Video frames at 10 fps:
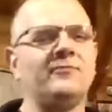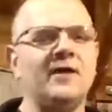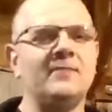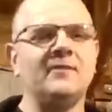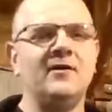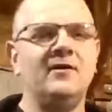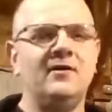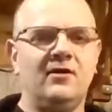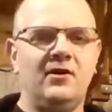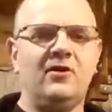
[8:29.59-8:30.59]
from them
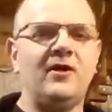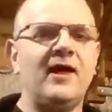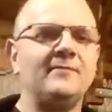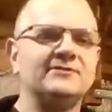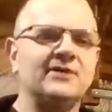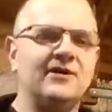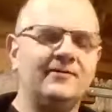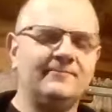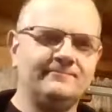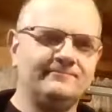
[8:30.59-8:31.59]
on
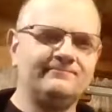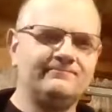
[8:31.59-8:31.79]
Amazon,